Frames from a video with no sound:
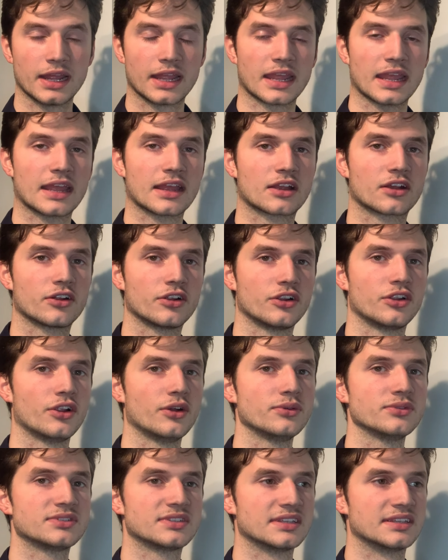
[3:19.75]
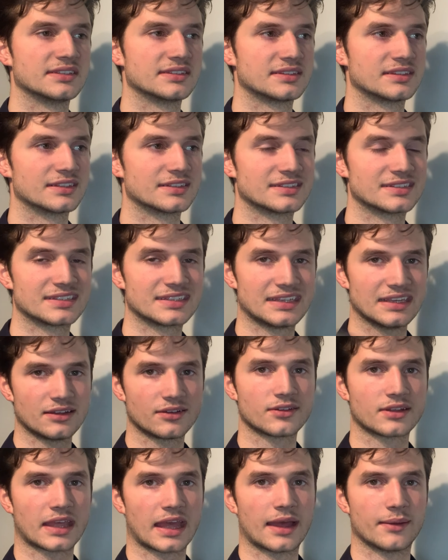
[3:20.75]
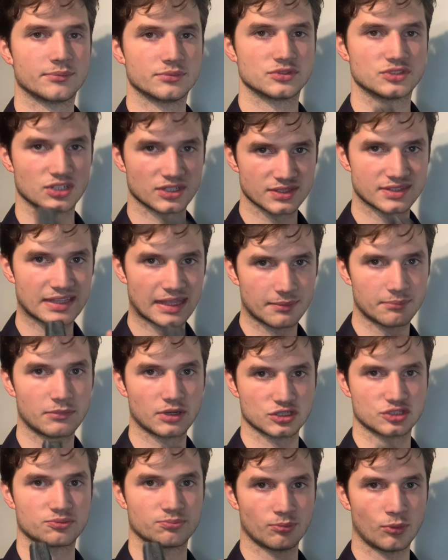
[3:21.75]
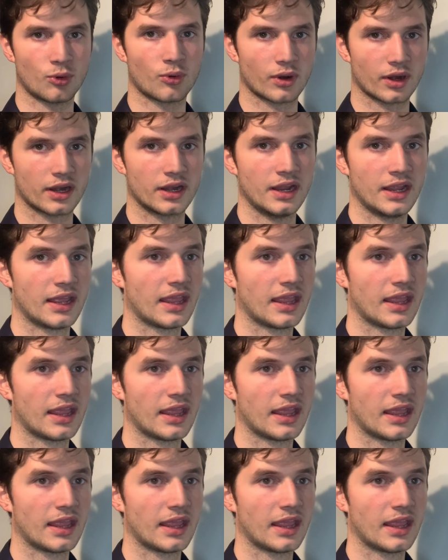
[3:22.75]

It closes the skill gap just that much more.